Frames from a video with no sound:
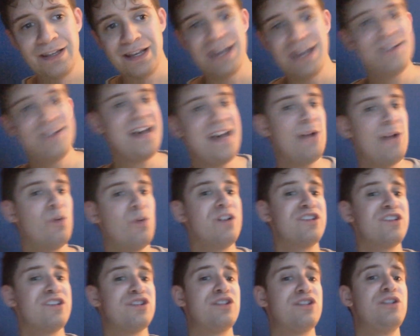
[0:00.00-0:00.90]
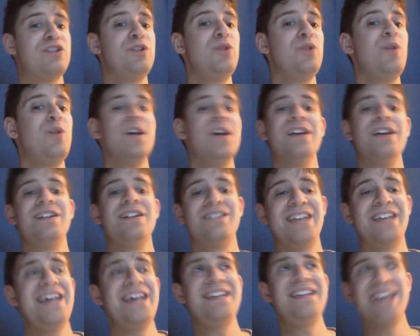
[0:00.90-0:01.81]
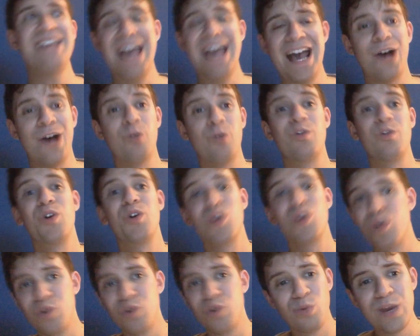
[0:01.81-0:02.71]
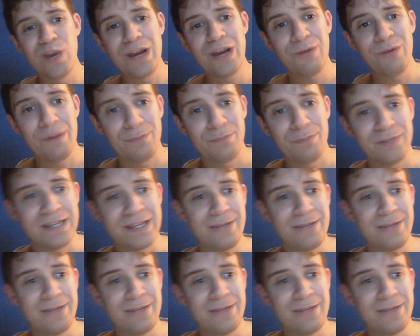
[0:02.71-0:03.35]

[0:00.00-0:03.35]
and that was to take out Rhea Ripley.